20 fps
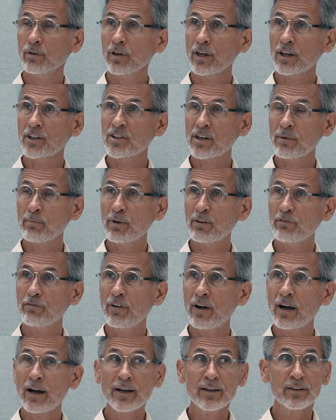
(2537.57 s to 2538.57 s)

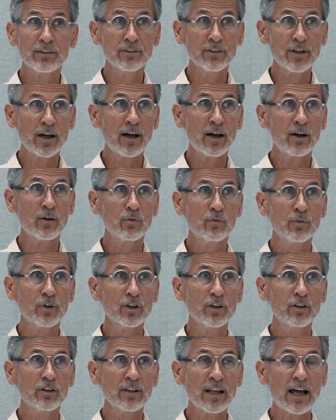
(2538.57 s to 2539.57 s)
exemplified. Now
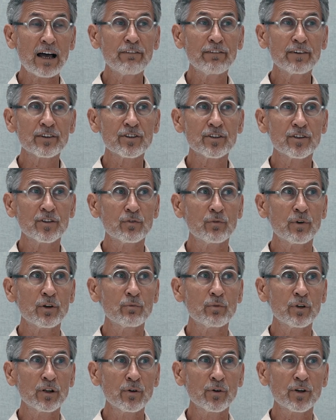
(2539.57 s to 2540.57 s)
we laugh at it
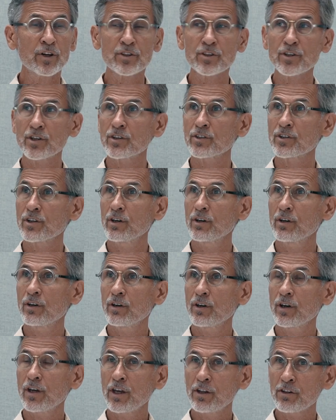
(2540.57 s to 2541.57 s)
when we look at it
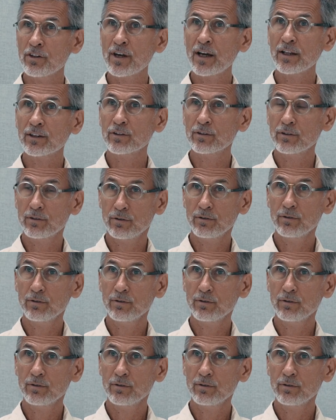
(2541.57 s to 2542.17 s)
in that